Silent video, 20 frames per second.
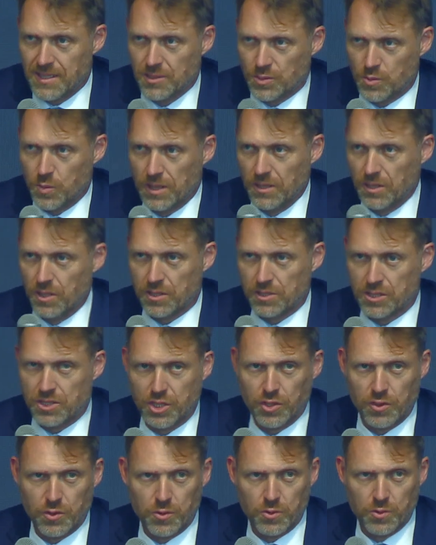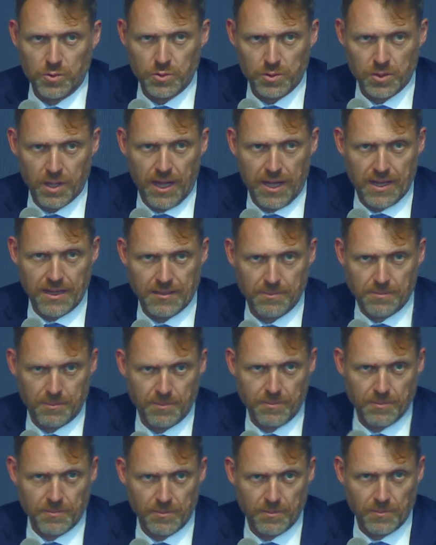as we look to
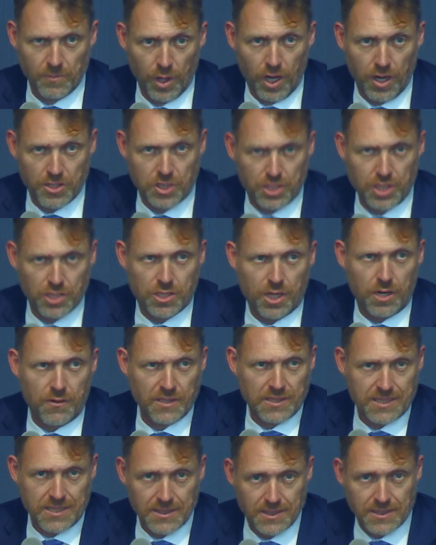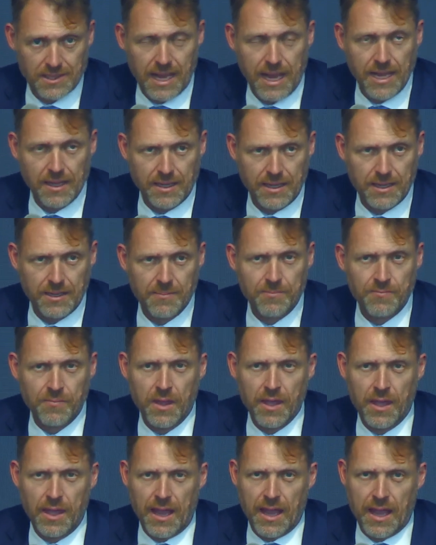launch the service and scale it.
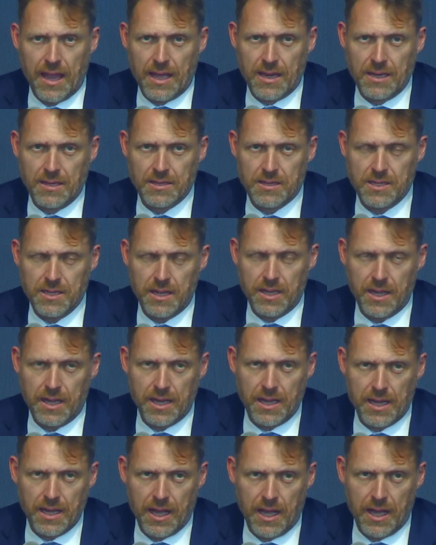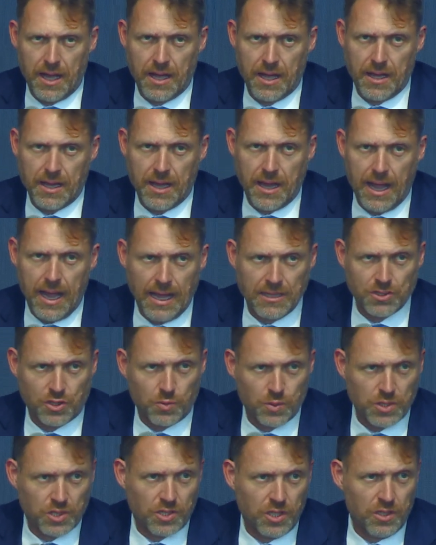And as a
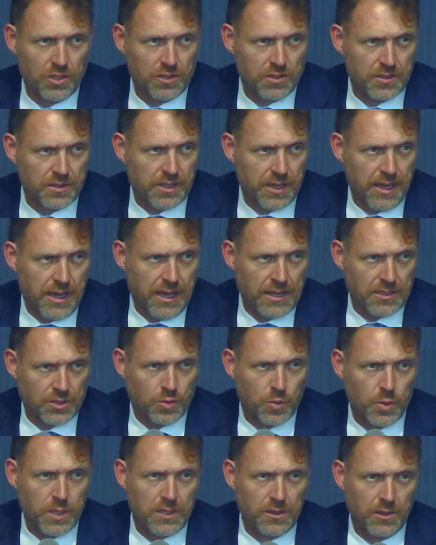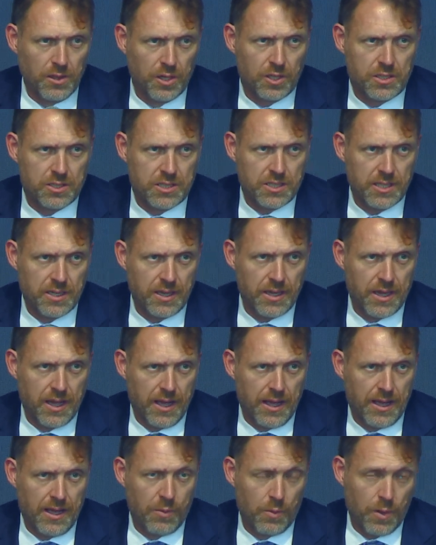result, as we looked,
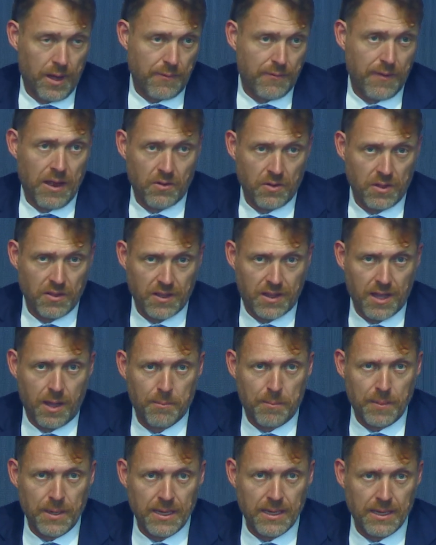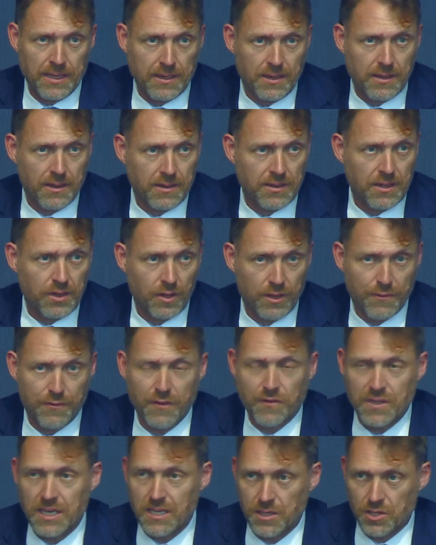when I founded the company nearly
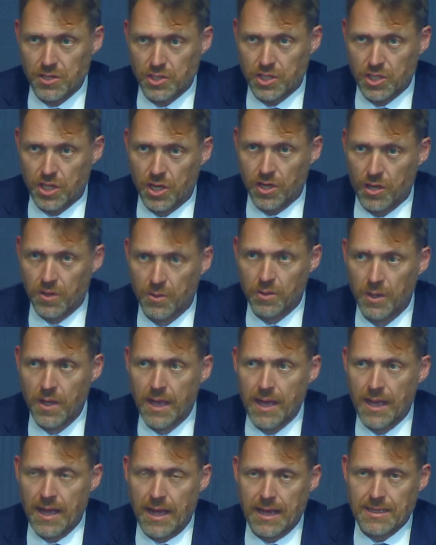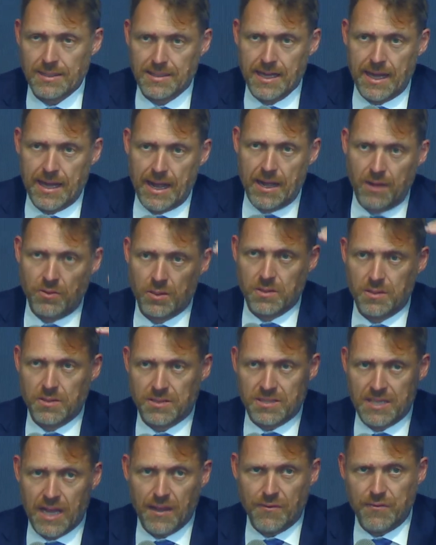15 years ago, I set
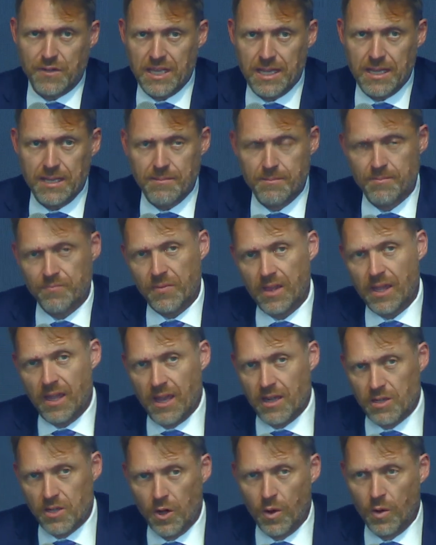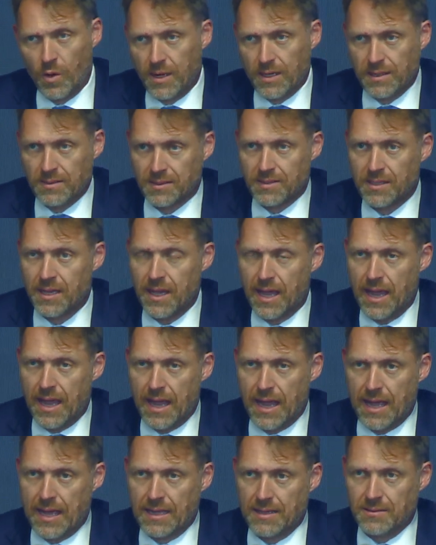out safety and noise
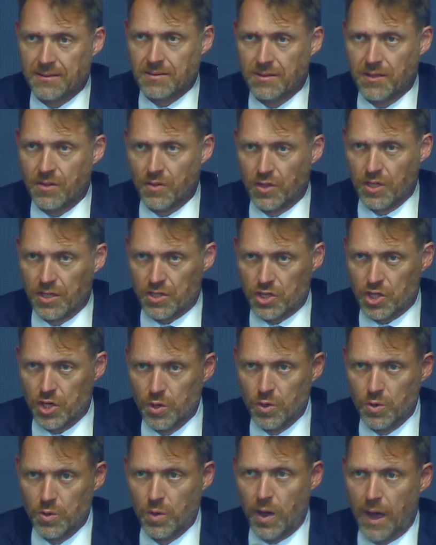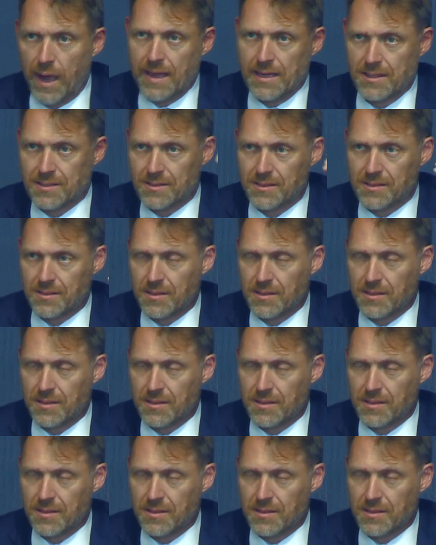as the two highest